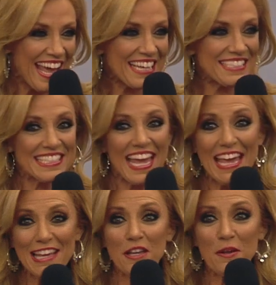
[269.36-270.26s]
it's
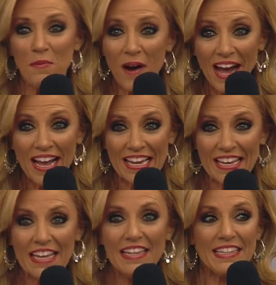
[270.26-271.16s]
K E Y.
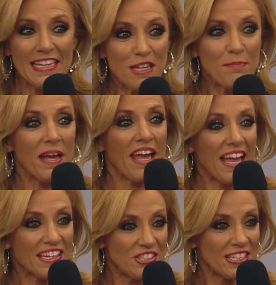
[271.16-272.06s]
Keep
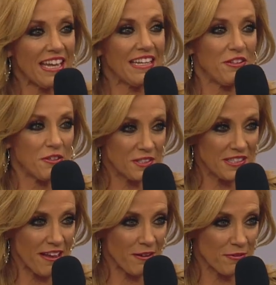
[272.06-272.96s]
educating
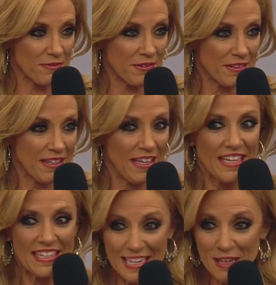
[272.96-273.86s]
yourself.
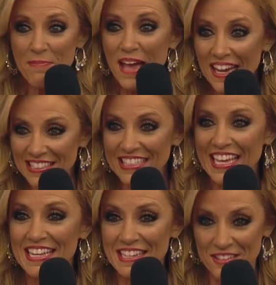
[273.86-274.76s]
Keep
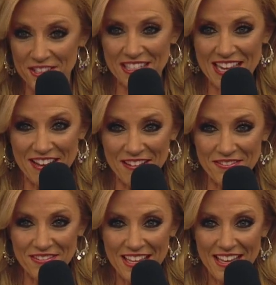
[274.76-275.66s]
educating
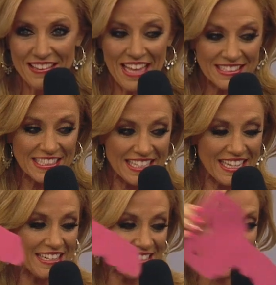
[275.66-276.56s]
yourself. That's the
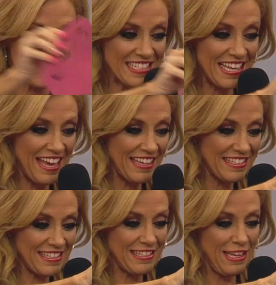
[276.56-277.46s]
key to
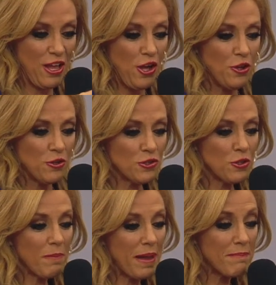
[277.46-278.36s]
success.
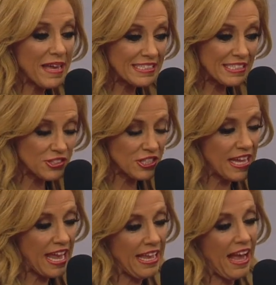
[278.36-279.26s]
So, my message
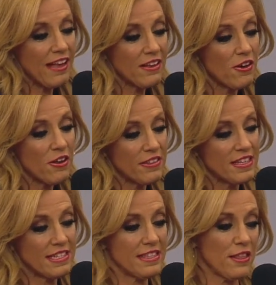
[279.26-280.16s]
today, I call
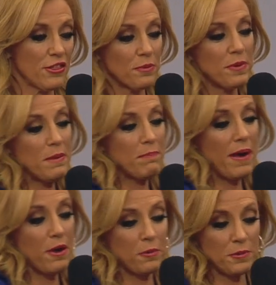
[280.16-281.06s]
this the three
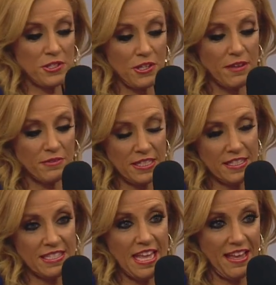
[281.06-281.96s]
bones of
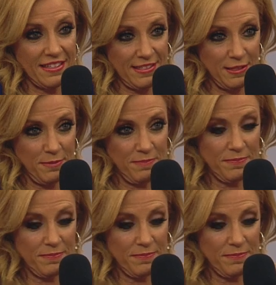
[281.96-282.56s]
success.